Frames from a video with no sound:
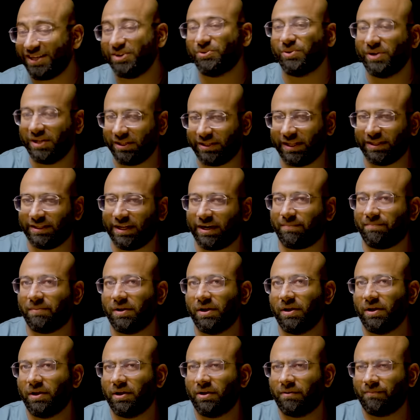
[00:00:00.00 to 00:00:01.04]
genuinely think that
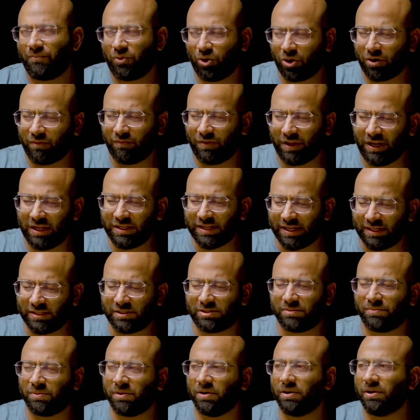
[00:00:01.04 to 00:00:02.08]
you're a very
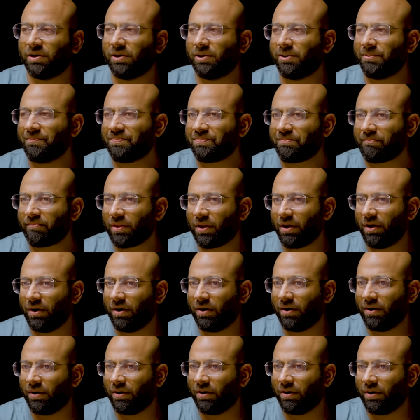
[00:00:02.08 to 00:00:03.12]
sensible
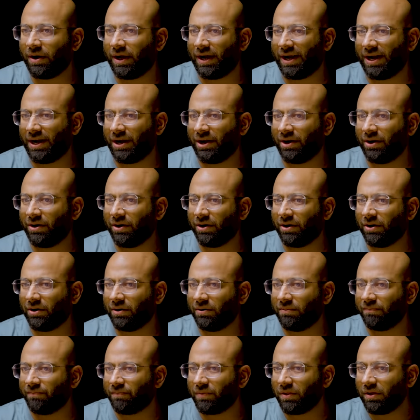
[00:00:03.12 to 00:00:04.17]

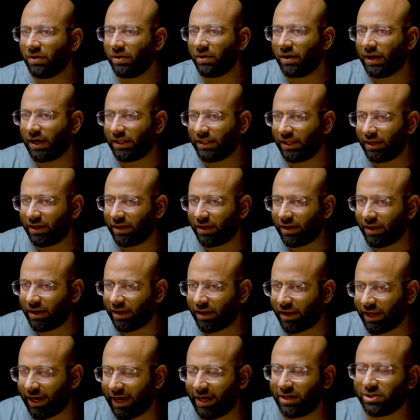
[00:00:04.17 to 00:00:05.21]
I think
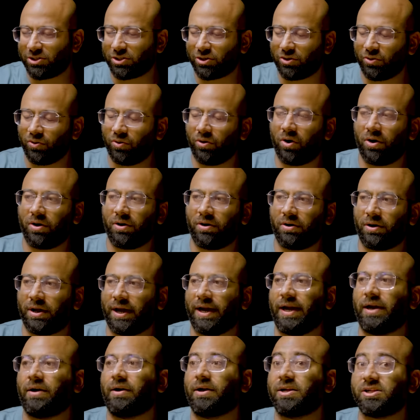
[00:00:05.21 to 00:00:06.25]
head screwed on
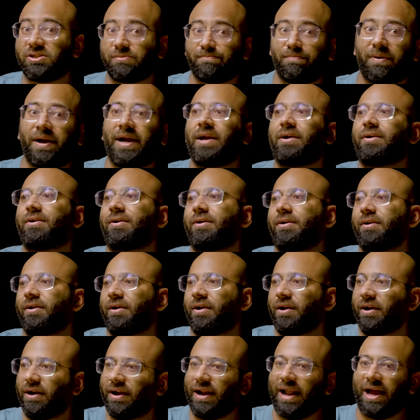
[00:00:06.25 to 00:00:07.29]
tight despite
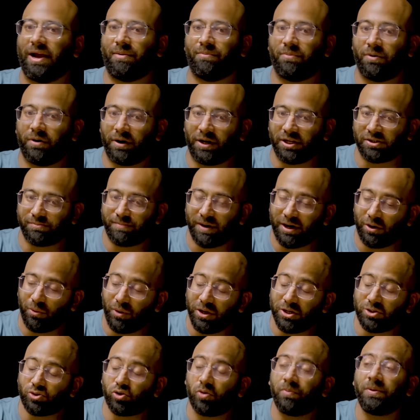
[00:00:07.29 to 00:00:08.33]
glamour, despite
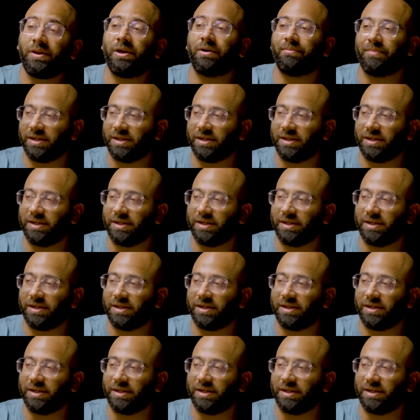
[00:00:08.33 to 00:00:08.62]
doing so many